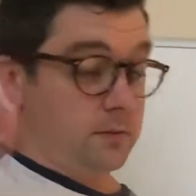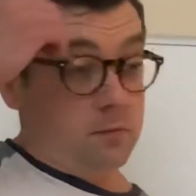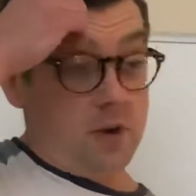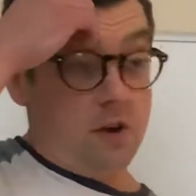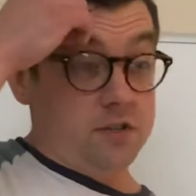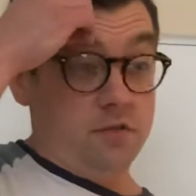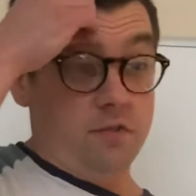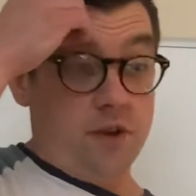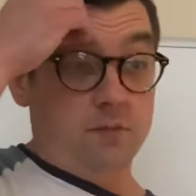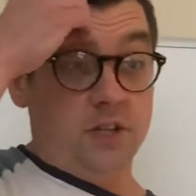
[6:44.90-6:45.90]
marriage and
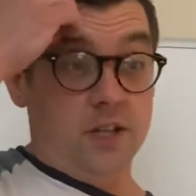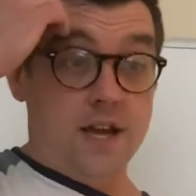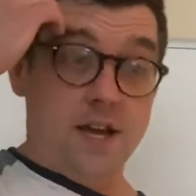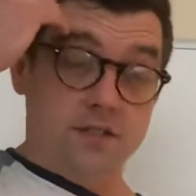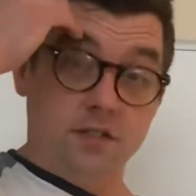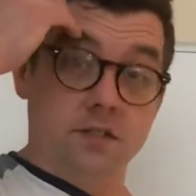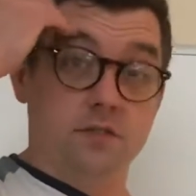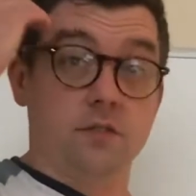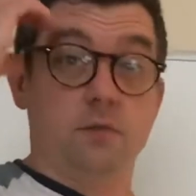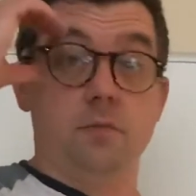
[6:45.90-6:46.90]
family classes
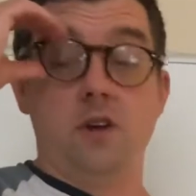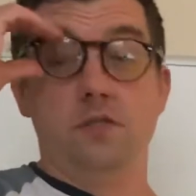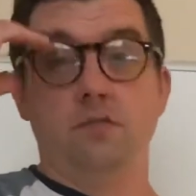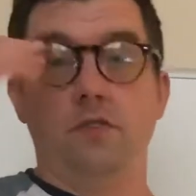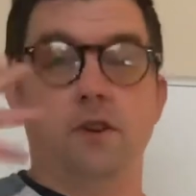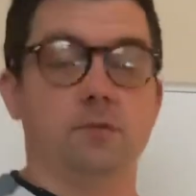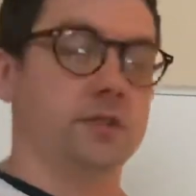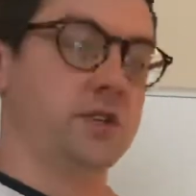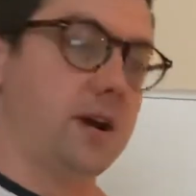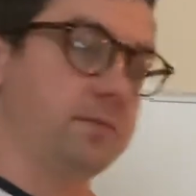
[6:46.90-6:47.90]
or the marriage and family
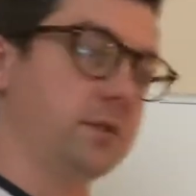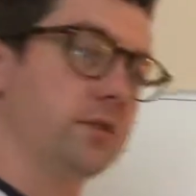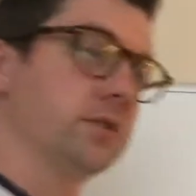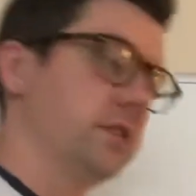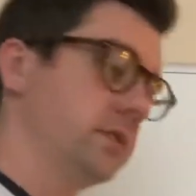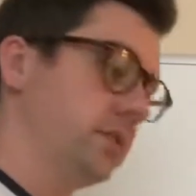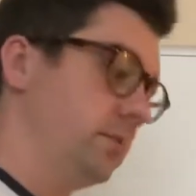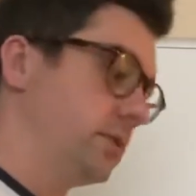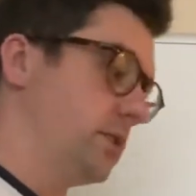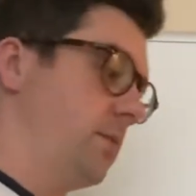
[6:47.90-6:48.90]
chapters can
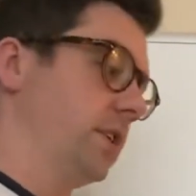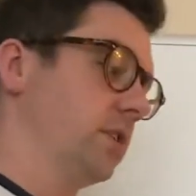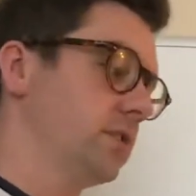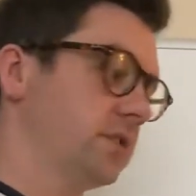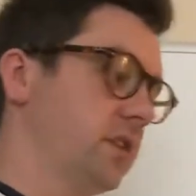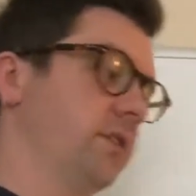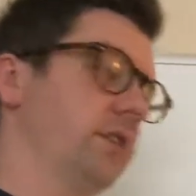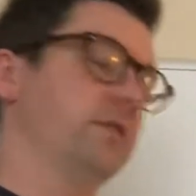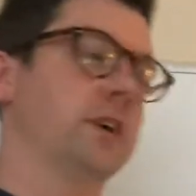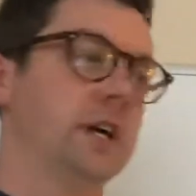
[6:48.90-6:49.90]
seem somewhat
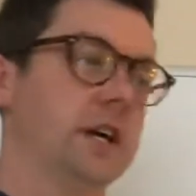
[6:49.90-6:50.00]
conservative.